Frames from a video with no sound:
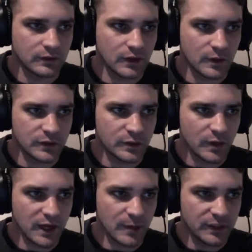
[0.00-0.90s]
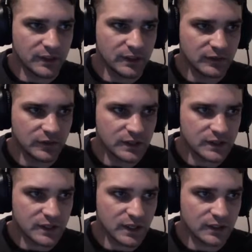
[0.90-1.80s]
I was quite happy to leave
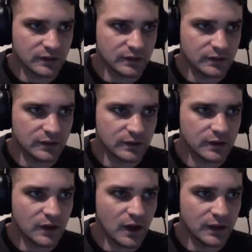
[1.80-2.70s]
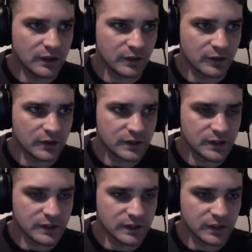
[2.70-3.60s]
this at 90 and
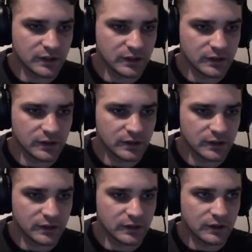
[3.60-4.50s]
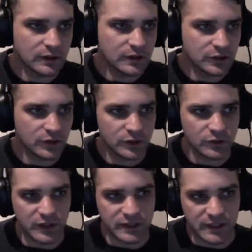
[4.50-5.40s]
360. So go
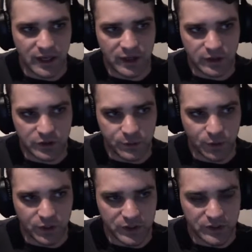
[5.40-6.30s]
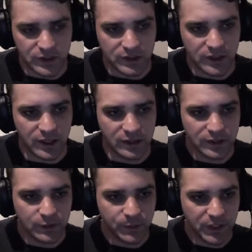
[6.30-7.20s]
straight down and just bring the sun down a
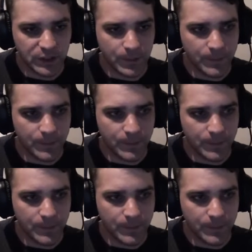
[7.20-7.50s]
little bit.